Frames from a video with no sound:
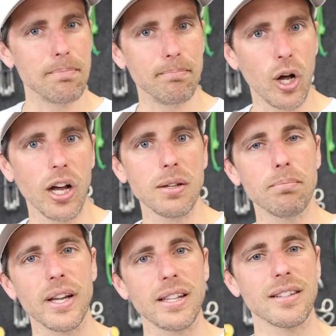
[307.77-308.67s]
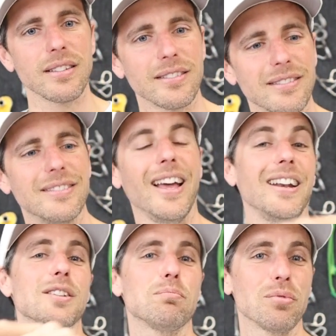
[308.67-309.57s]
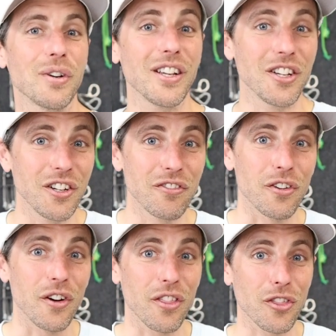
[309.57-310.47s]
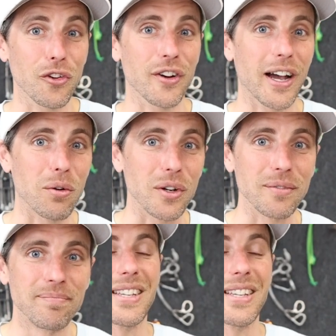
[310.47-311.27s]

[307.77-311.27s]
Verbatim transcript: the bond, but that is pretty good for a third hour